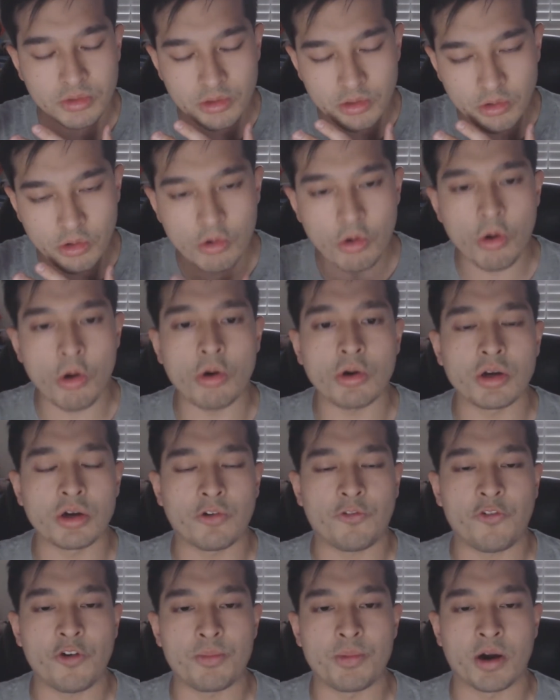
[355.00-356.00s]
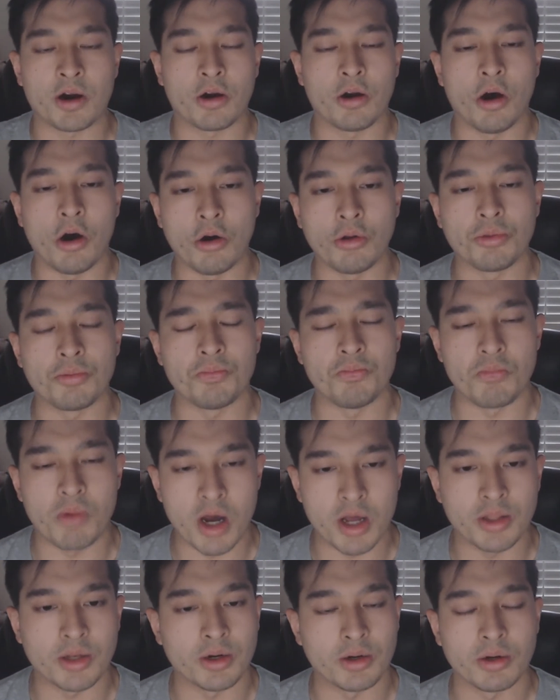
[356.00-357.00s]
order from her own
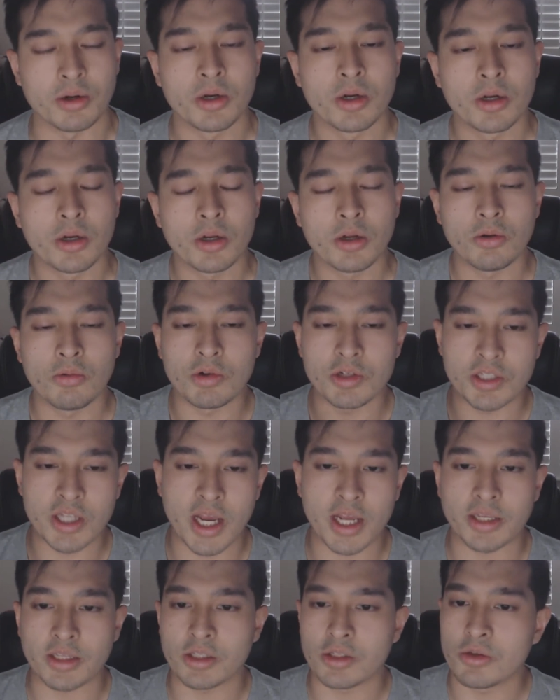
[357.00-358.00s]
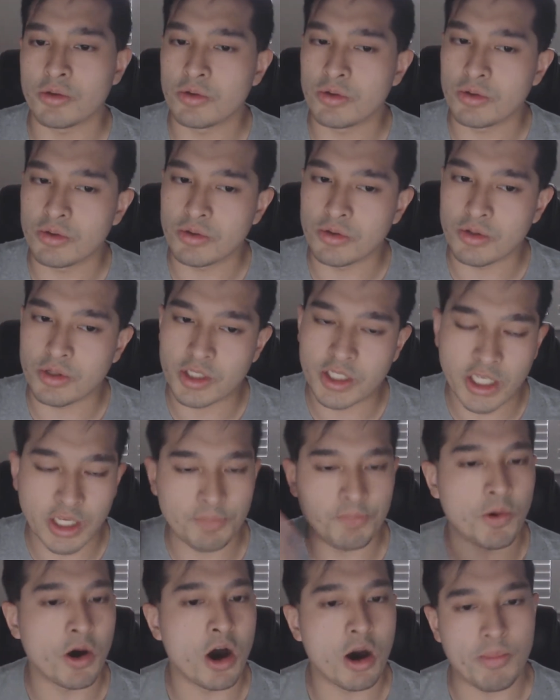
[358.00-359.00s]
mother was like,
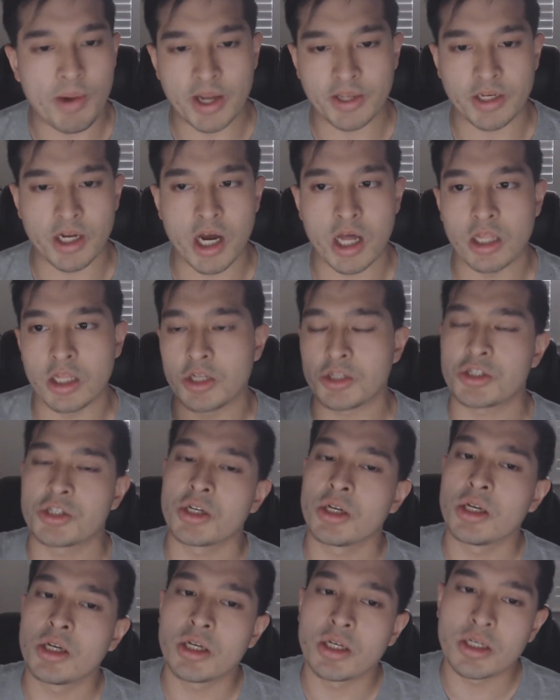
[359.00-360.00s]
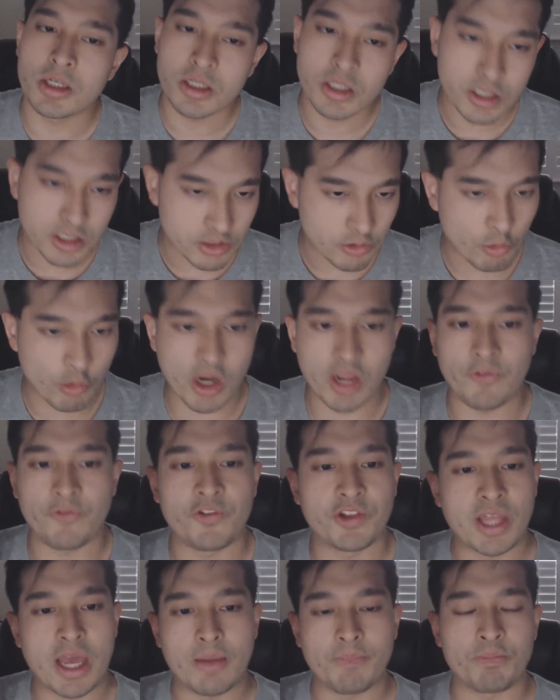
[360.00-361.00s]
keep all my knowledge, wait for
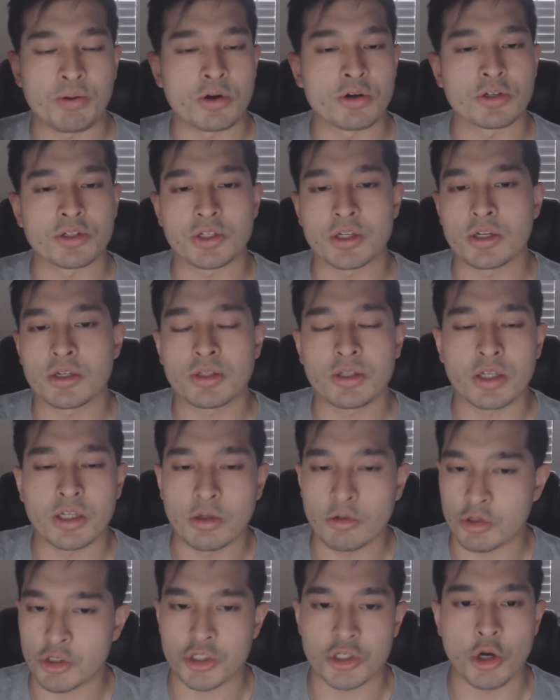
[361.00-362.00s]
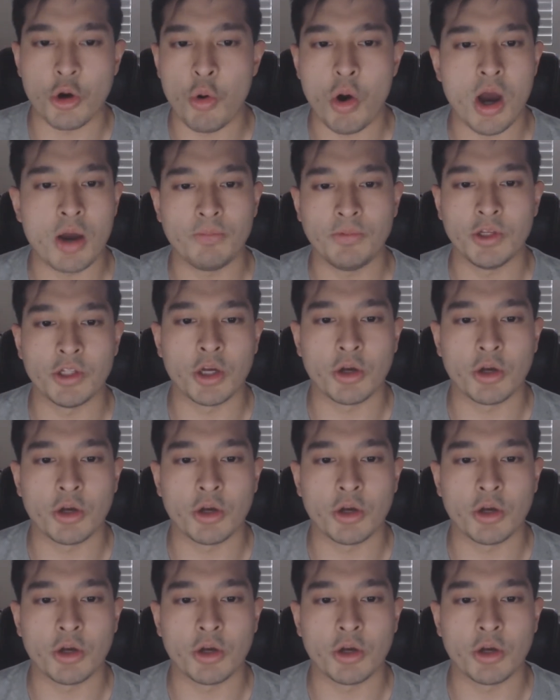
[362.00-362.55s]
that person, it'll show up, you know,